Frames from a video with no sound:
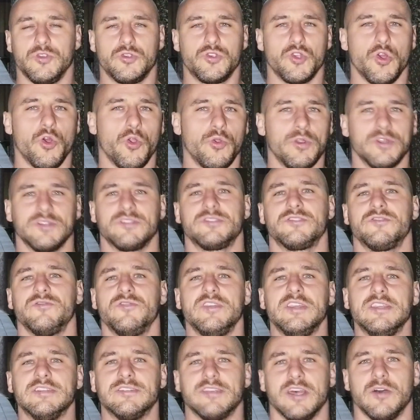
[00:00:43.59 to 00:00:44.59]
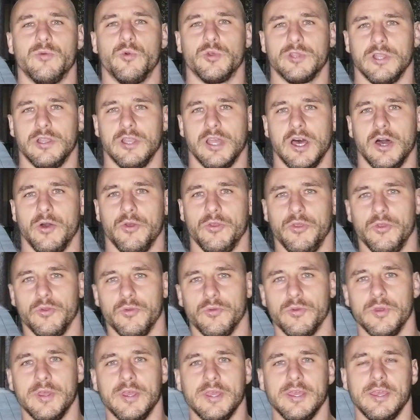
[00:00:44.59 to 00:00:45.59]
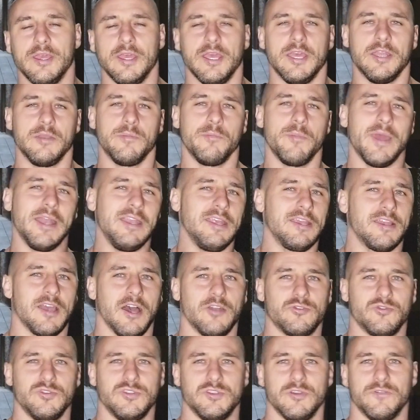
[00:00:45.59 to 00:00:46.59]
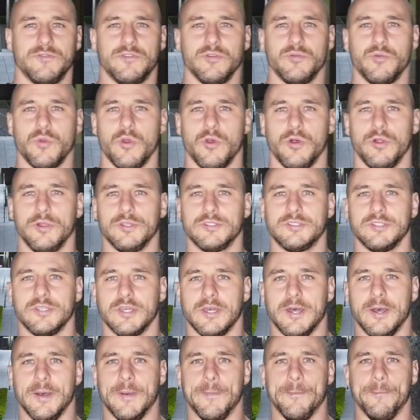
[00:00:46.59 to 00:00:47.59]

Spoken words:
tourist visa would allow you. In many countries of the world,